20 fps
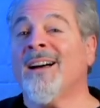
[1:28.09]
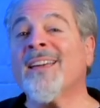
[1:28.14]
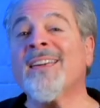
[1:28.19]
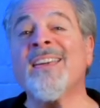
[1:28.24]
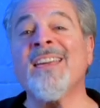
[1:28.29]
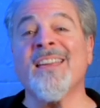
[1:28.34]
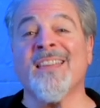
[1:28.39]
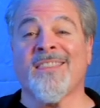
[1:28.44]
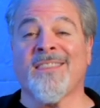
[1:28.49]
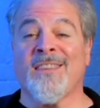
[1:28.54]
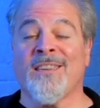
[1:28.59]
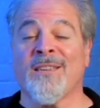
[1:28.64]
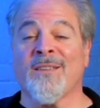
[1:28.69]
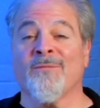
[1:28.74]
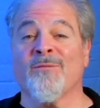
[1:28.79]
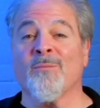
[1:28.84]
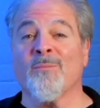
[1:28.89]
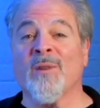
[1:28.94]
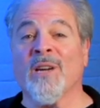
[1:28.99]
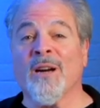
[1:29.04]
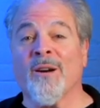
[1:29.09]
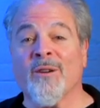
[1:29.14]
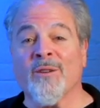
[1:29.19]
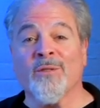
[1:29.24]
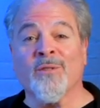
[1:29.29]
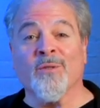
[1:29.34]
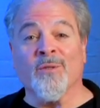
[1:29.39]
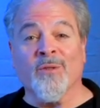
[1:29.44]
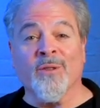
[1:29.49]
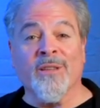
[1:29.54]
I can't think of a
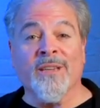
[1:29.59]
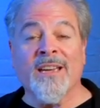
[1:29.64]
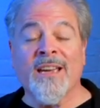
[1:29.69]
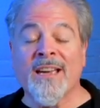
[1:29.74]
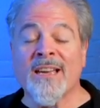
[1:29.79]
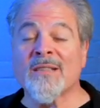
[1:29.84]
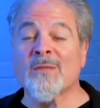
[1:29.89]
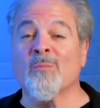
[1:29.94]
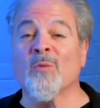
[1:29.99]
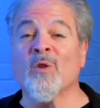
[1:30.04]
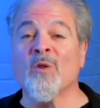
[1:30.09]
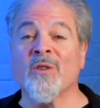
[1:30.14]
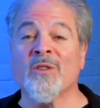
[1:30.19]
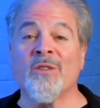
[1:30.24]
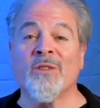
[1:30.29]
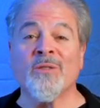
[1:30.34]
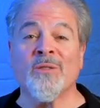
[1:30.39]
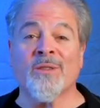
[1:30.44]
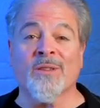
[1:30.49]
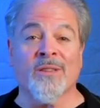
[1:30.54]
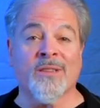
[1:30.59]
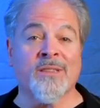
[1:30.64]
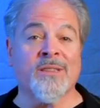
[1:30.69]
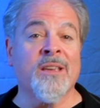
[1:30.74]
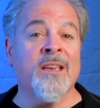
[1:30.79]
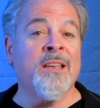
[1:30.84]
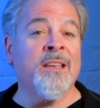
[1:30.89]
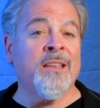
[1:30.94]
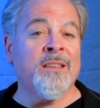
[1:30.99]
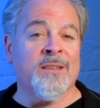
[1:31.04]
power tool that has more
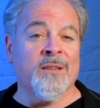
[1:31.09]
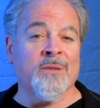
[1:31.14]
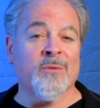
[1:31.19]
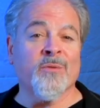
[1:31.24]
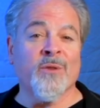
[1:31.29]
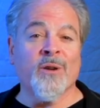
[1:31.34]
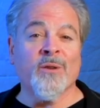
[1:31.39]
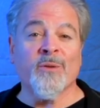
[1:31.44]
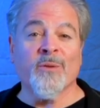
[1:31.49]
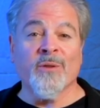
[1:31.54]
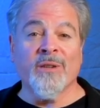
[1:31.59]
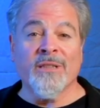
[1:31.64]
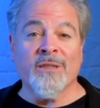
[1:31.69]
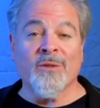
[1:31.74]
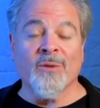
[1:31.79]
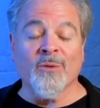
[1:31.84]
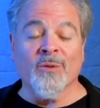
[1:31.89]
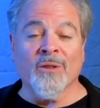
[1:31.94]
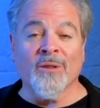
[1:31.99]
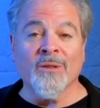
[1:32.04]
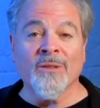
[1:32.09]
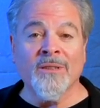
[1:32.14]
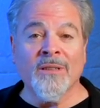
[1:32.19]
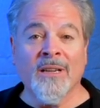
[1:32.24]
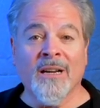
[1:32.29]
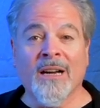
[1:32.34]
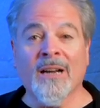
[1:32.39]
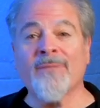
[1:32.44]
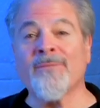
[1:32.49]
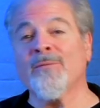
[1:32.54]
uses than a rotary tool,
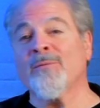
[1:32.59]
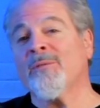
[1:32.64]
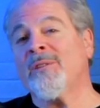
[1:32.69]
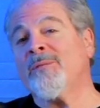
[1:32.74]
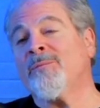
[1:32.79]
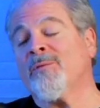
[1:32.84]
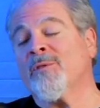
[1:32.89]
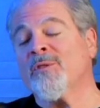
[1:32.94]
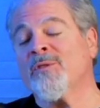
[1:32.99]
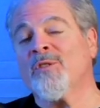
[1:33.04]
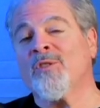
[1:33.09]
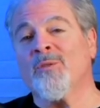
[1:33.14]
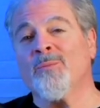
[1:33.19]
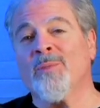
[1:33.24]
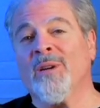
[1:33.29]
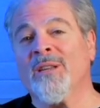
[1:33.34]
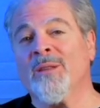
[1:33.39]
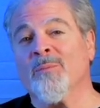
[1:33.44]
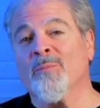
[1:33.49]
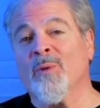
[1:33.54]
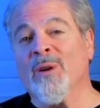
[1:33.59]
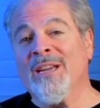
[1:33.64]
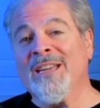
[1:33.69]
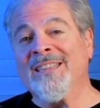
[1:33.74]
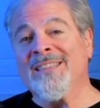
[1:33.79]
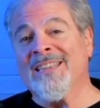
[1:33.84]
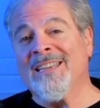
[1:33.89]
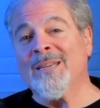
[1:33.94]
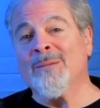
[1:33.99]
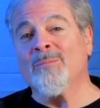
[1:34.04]
often referred to by the
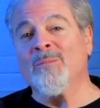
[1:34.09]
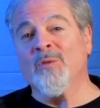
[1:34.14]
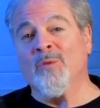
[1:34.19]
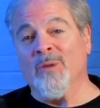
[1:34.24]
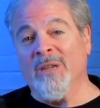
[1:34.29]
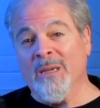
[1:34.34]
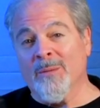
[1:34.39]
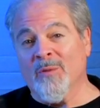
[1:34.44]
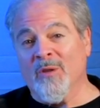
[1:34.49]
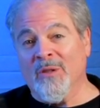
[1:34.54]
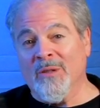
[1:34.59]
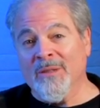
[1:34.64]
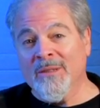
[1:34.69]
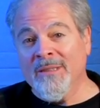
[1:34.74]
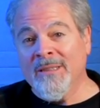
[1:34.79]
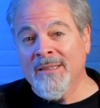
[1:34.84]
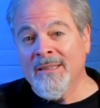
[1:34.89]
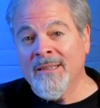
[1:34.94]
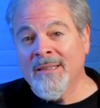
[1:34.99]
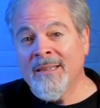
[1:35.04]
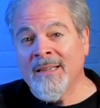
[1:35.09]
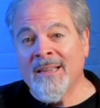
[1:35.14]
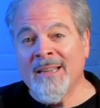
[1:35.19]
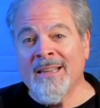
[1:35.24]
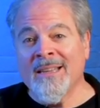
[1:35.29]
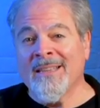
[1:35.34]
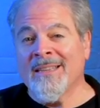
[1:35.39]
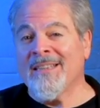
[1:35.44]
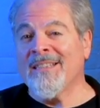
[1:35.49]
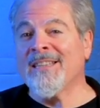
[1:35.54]
brand name Dremel.
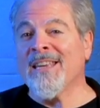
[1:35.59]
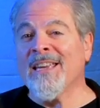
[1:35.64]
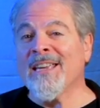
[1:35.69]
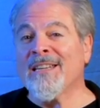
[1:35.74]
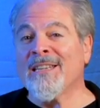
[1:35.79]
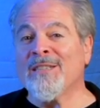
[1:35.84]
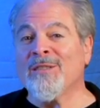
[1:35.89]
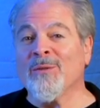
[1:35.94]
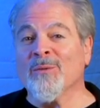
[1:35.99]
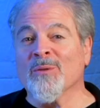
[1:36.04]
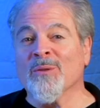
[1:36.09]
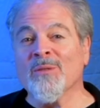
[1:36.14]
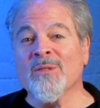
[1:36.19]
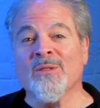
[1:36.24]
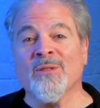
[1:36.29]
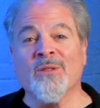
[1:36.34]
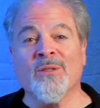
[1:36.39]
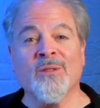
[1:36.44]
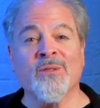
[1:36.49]
These handy tools are